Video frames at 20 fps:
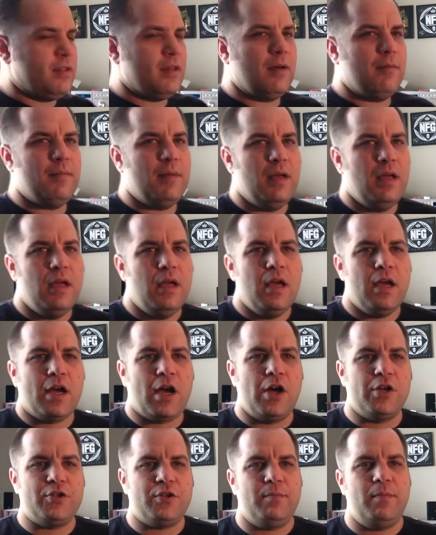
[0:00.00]
some
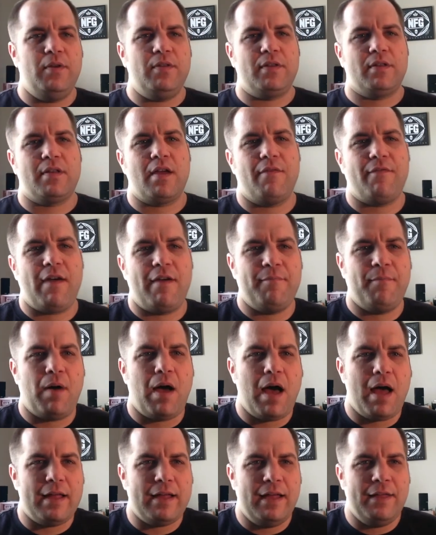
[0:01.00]
country music stuff I
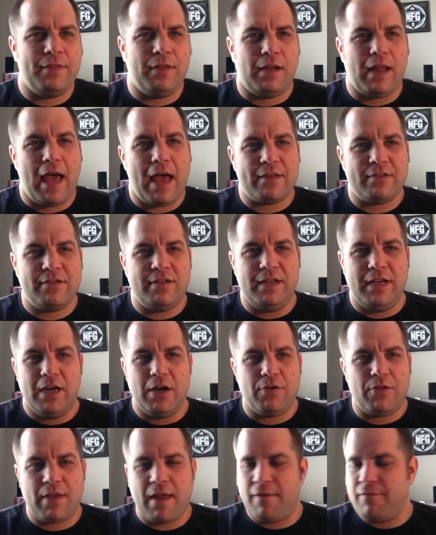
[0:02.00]
bought in the last
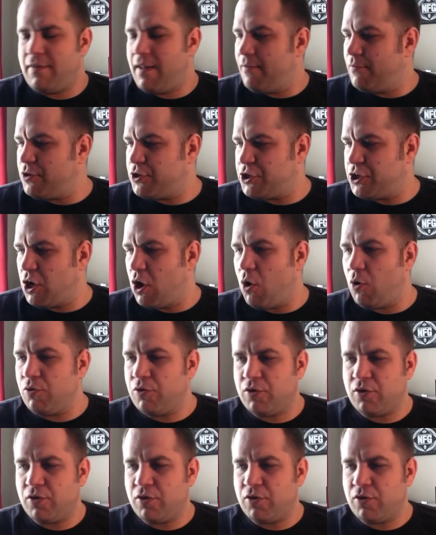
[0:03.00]
year that I've never shown.